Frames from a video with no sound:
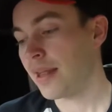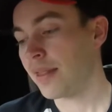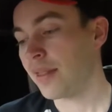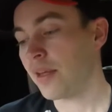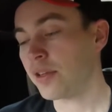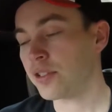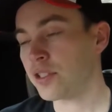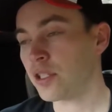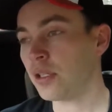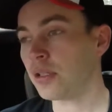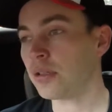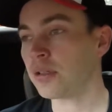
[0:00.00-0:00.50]

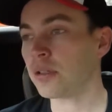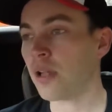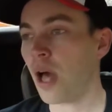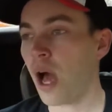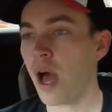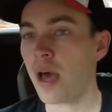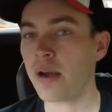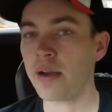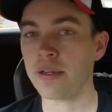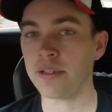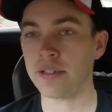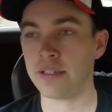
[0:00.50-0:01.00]
There's a
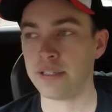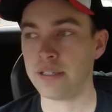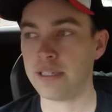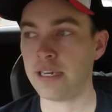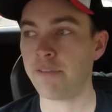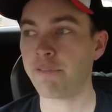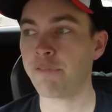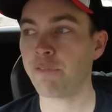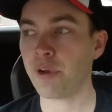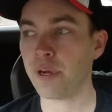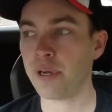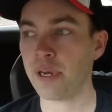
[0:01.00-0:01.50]
lot of
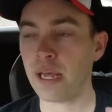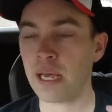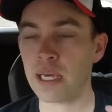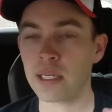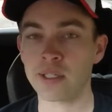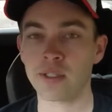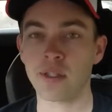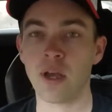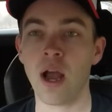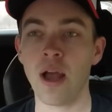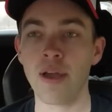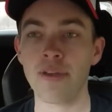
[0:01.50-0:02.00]
different
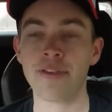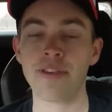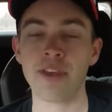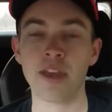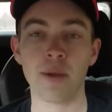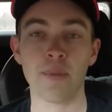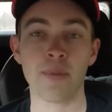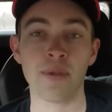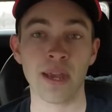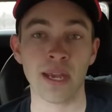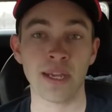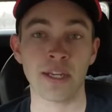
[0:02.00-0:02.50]
exhaust
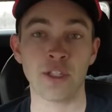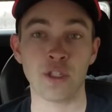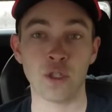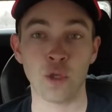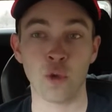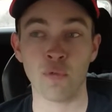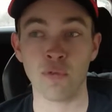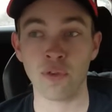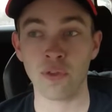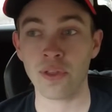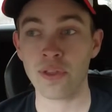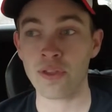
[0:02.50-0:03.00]
setups I could
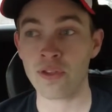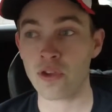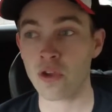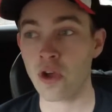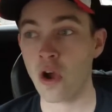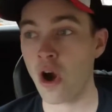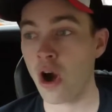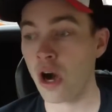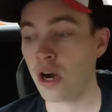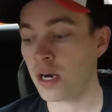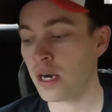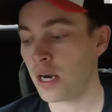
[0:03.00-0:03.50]
do for this
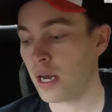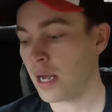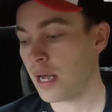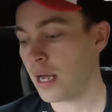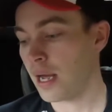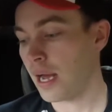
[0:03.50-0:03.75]
car.